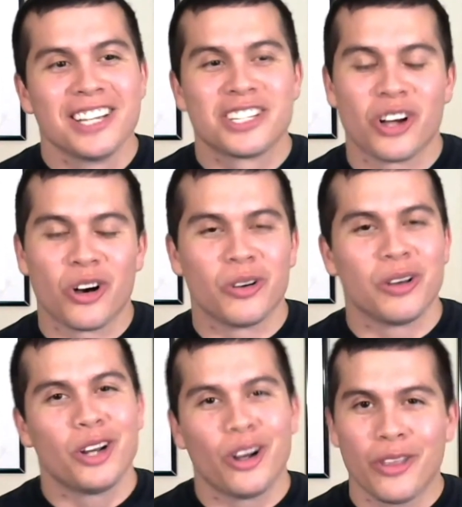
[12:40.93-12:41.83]

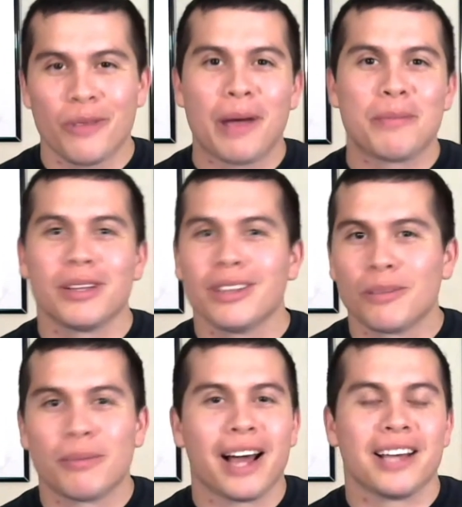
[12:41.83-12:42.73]
So, there might be a
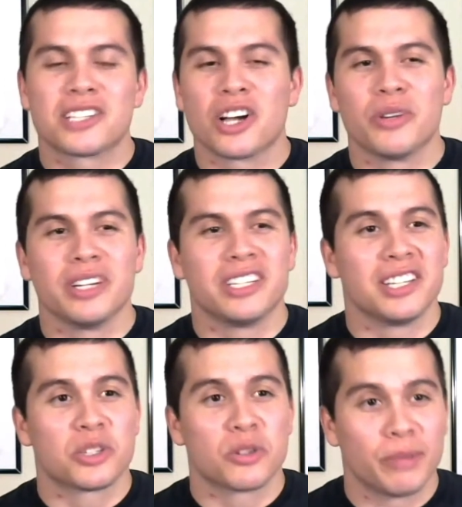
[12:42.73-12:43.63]
little bias going into
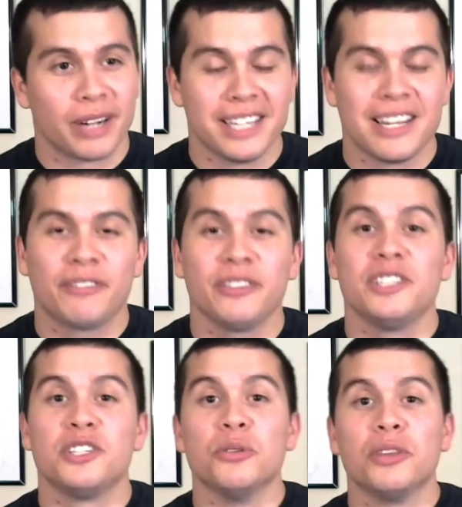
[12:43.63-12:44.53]
this one, but I
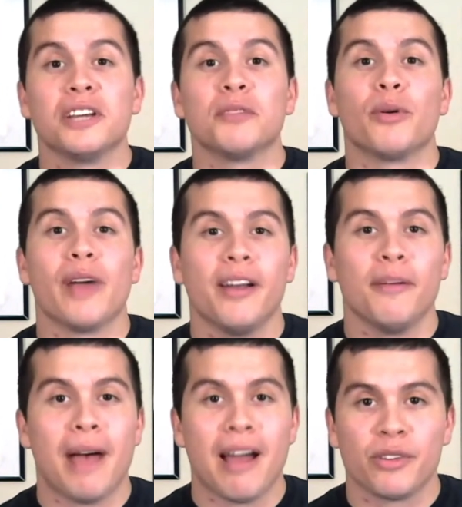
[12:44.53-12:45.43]
definitely do think
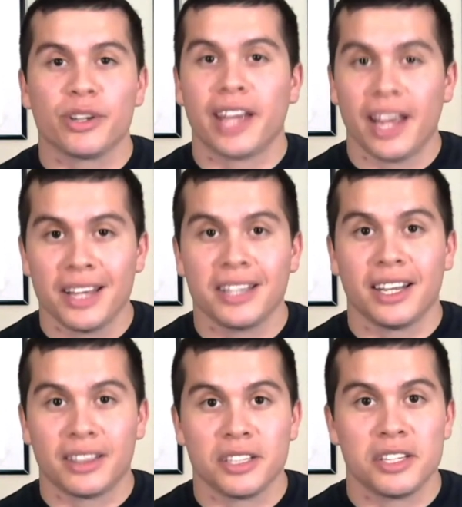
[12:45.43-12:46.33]
Miranda Maverick can
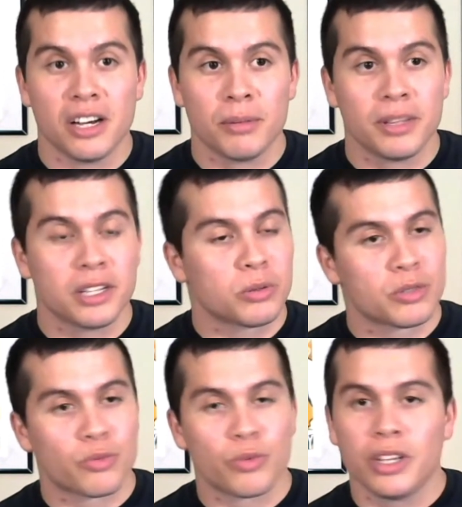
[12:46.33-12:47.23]
get the dub. This
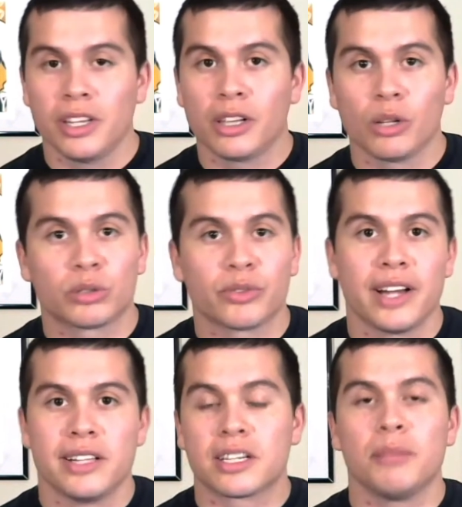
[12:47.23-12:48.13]
one's really close
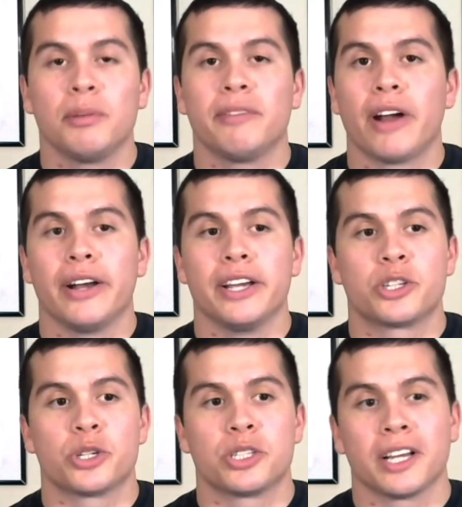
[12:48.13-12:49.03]
fight. It's going to be very
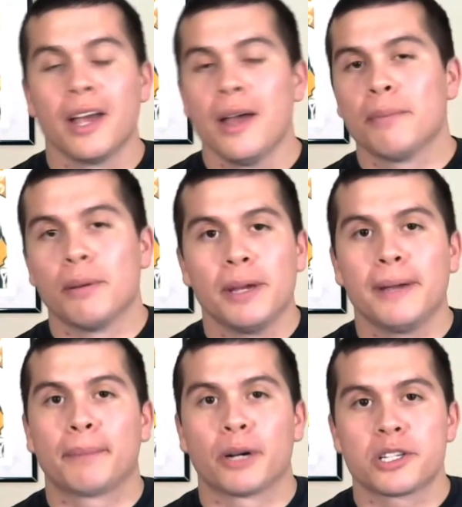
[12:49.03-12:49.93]
interesting. But
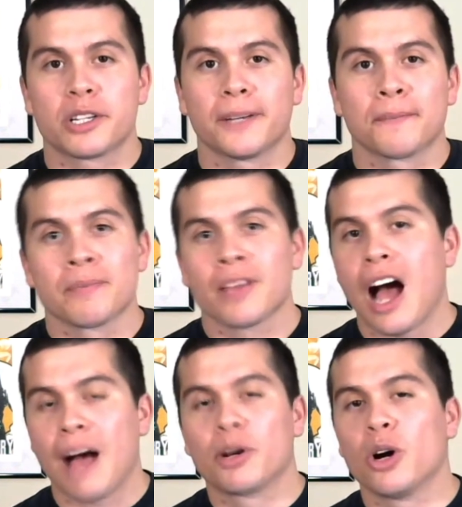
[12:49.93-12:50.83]
me personally,
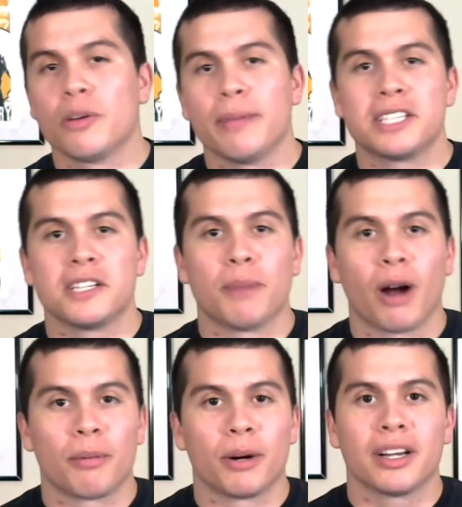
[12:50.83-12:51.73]
I'm going Maycee
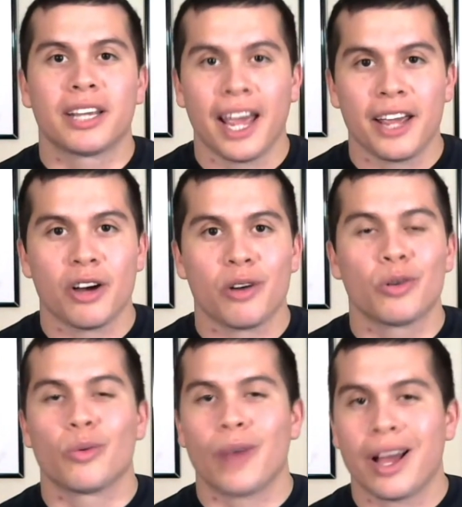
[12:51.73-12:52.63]
Barber,
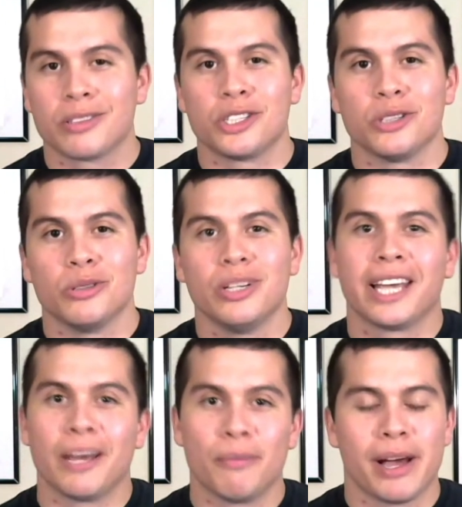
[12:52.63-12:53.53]
KO, round 2,
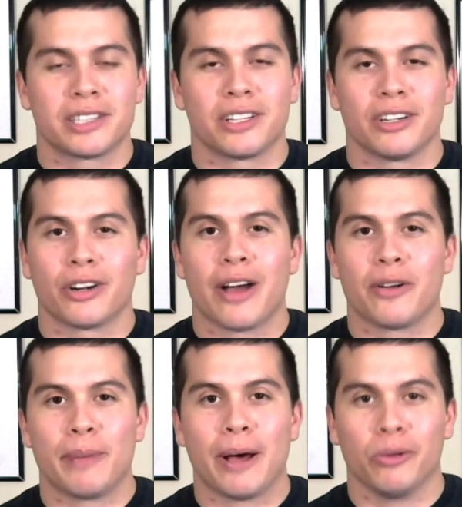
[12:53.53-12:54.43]
getting back to her
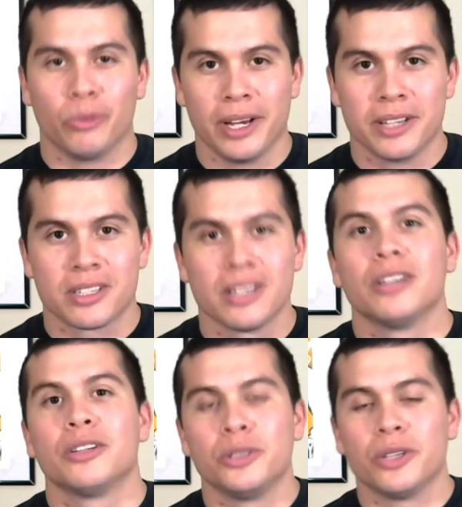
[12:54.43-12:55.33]
ground and pound ways.
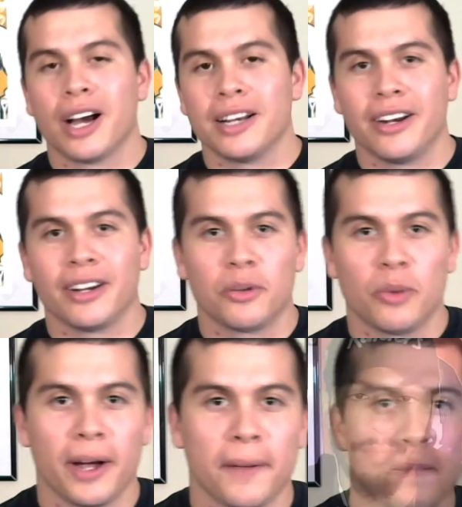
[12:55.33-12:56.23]
Who you got, Derek, and why?